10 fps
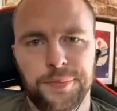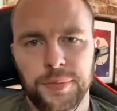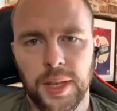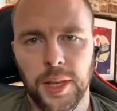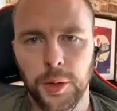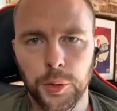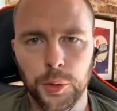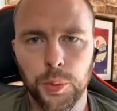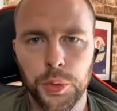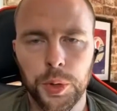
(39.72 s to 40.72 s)
Hello,
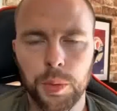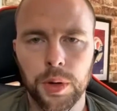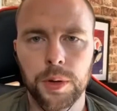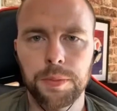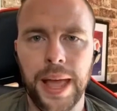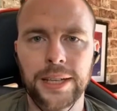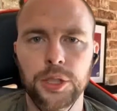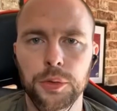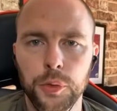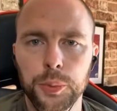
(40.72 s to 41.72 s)
good morning. Welcome back to
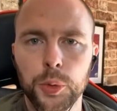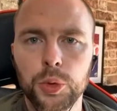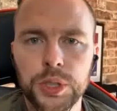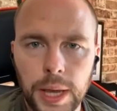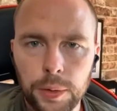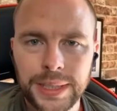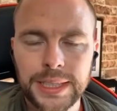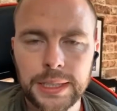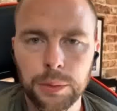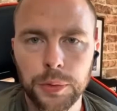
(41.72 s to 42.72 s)
the Football
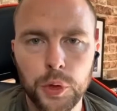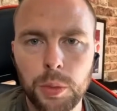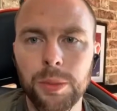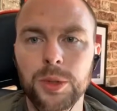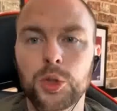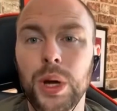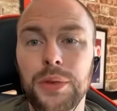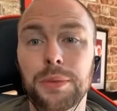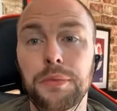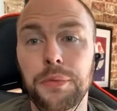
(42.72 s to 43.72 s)
Terrace. We're a few moments away
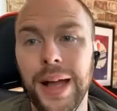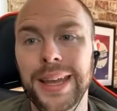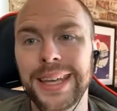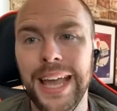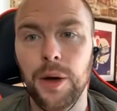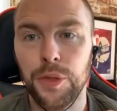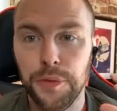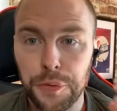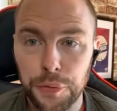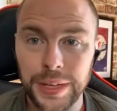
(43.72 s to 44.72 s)
from finding out the
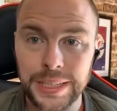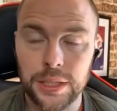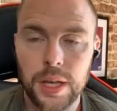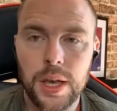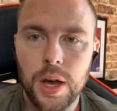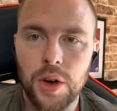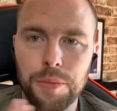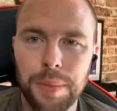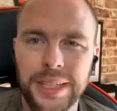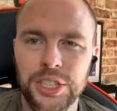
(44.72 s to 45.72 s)
fate of
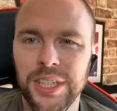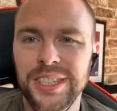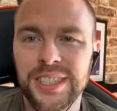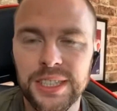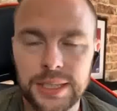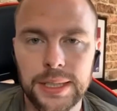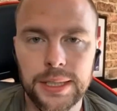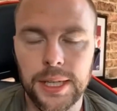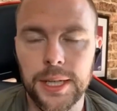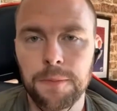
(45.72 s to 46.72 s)
Manchester
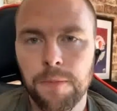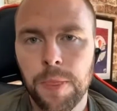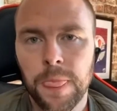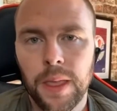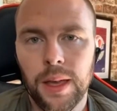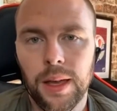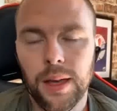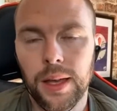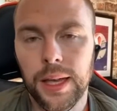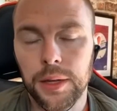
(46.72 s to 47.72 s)
City
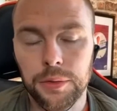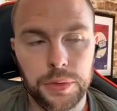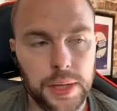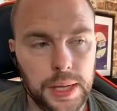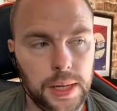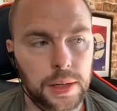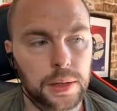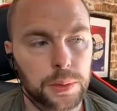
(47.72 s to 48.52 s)
ahead of they've